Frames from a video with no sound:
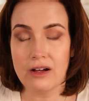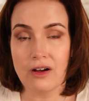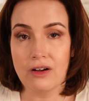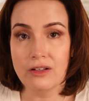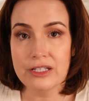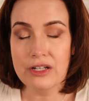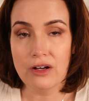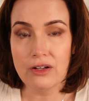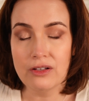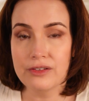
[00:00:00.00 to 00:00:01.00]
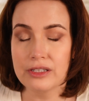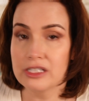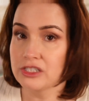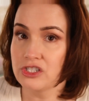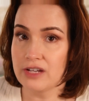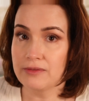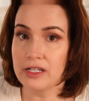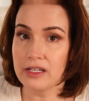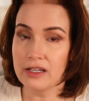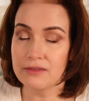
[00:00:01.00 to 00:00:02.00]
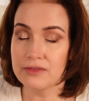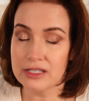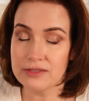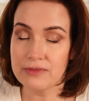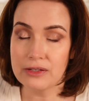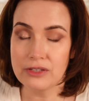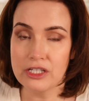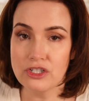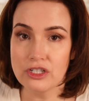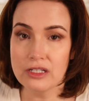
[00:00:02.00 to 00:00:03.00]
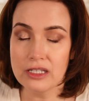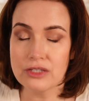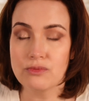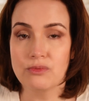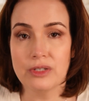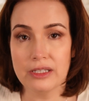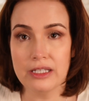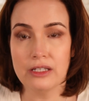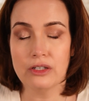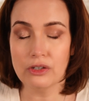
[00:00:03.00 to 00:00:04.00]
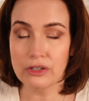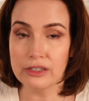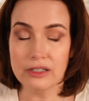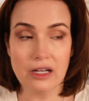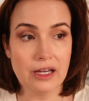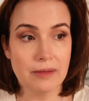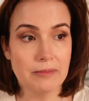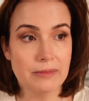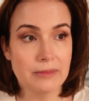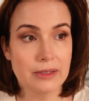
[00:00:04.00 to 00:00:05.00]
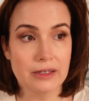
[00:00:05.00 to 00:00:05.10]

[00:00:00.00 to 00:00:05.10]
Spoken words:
All in all, the longevity of this foundation is really good. I'm